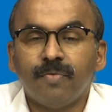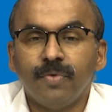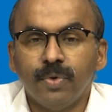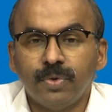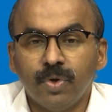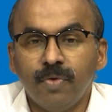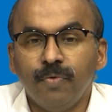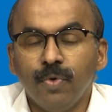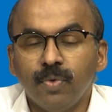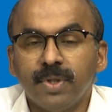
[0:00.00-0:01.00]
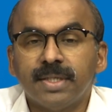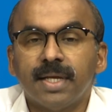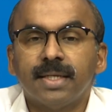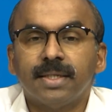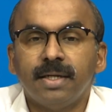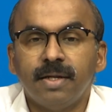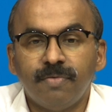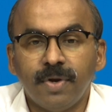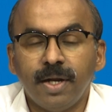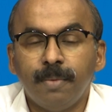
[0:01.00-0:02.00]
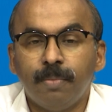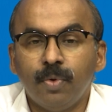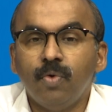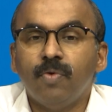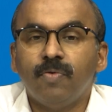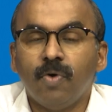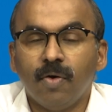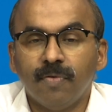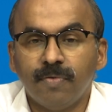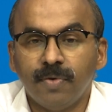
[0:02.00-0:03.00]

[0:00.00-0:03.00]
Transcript: you should view this as a different proof of